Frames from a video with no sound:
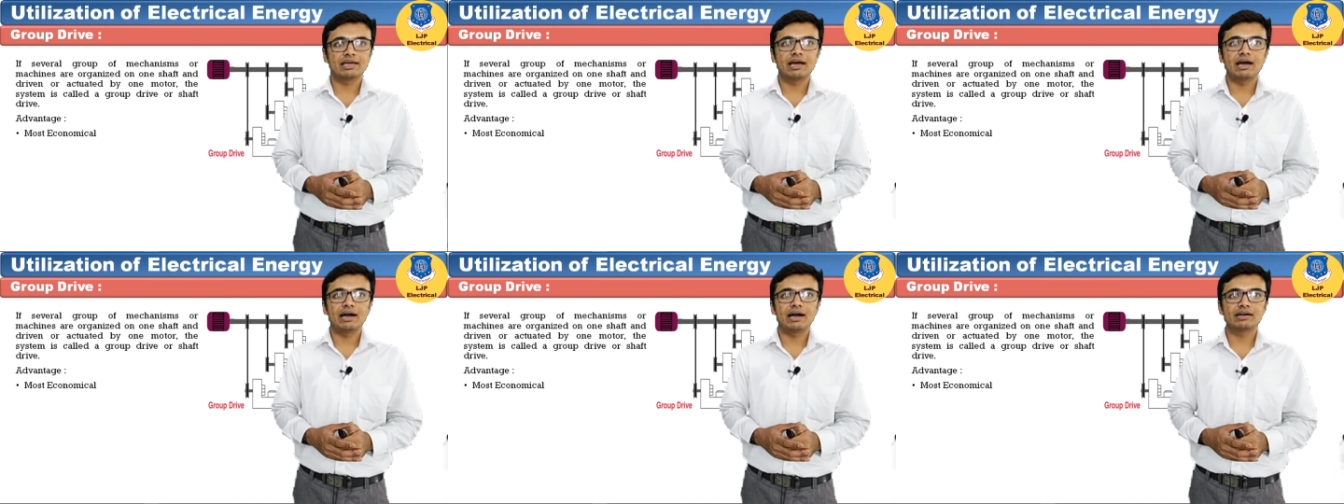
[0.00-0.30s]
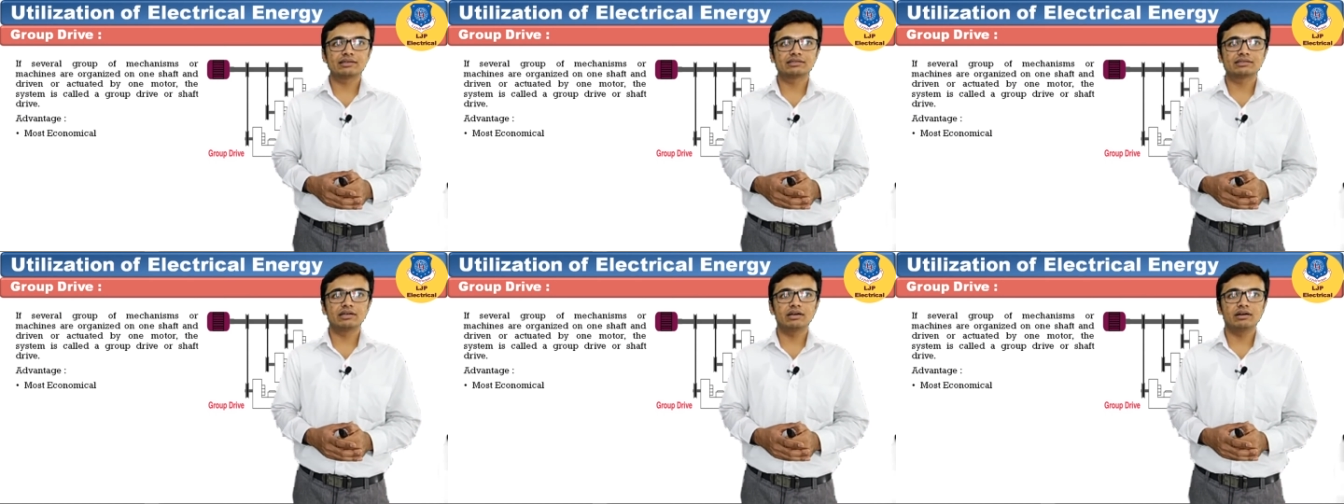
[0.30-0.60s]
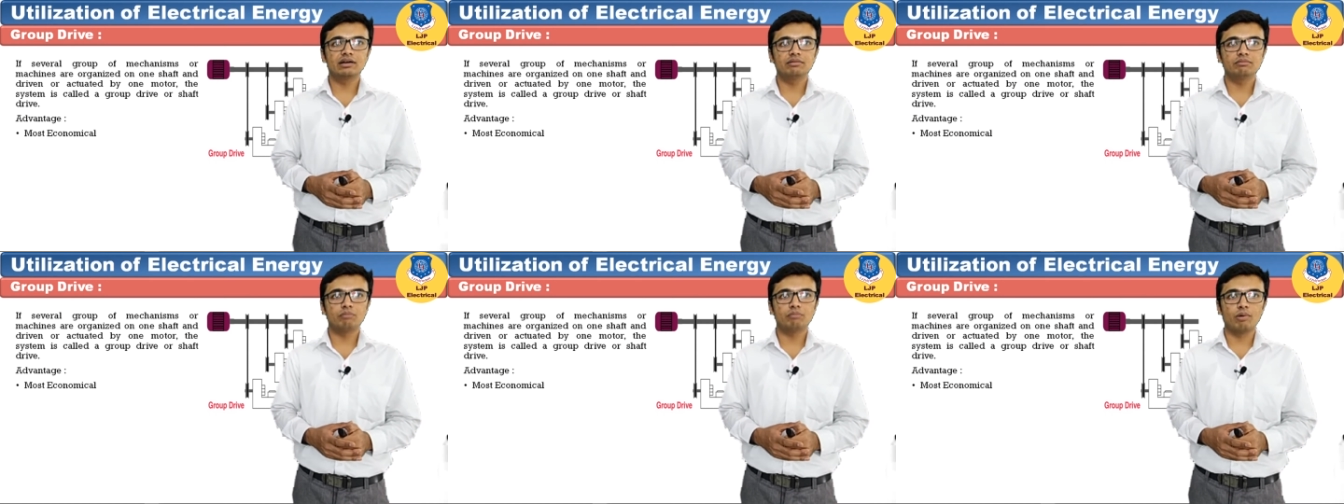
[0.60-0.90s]
are
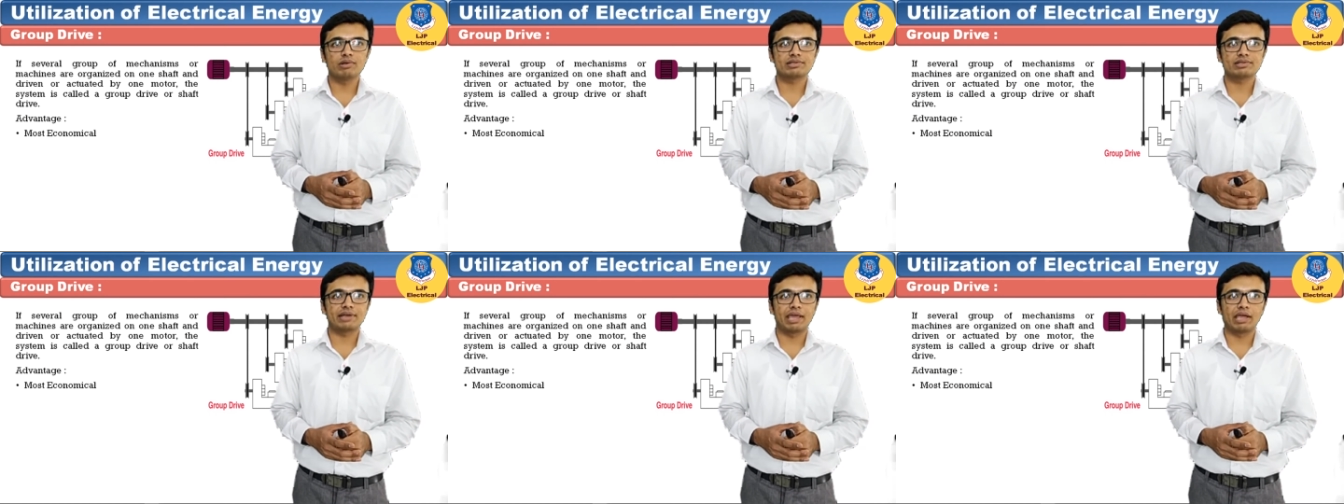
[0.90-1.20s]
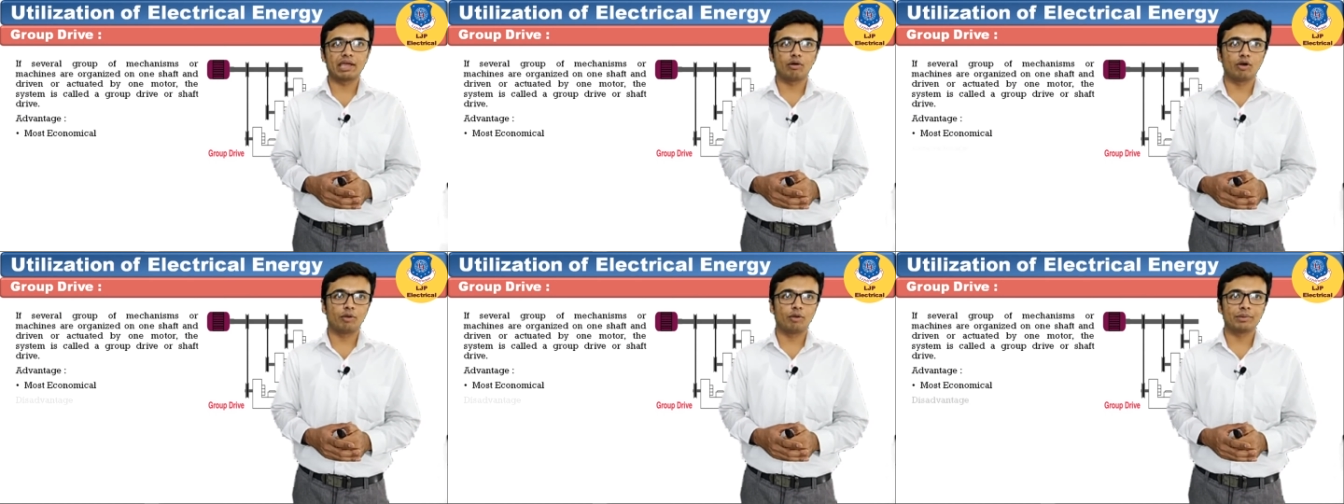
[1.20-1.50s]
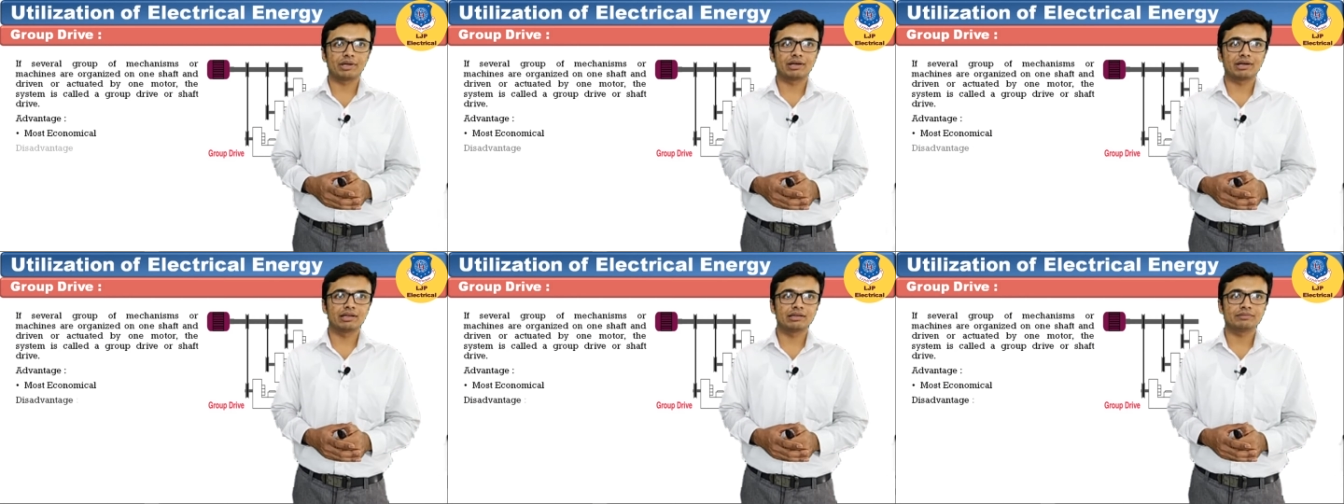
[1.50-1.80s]
the most
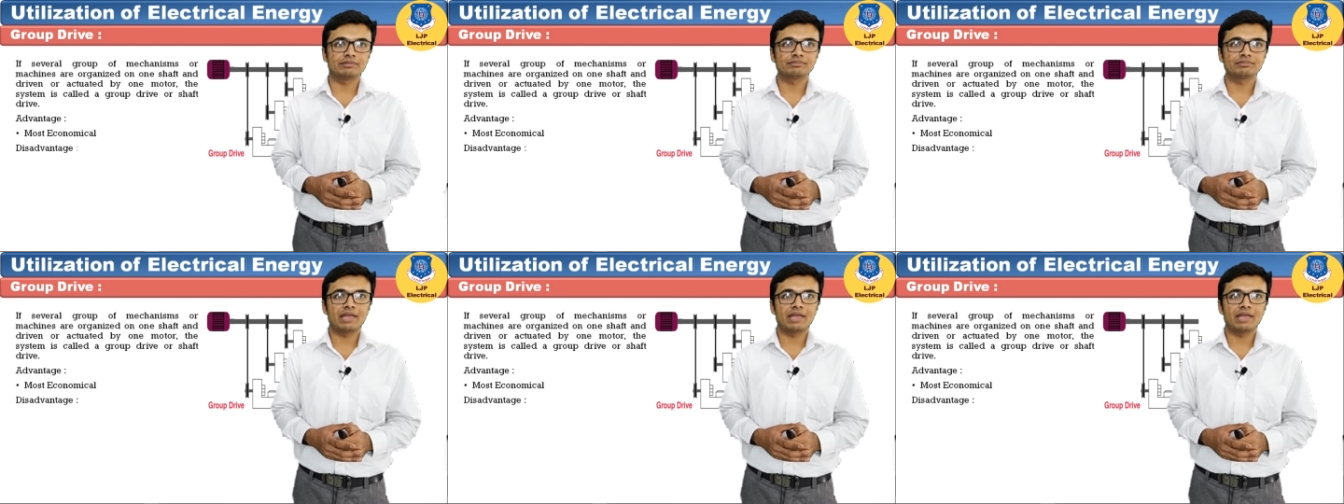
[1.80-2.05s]
economical,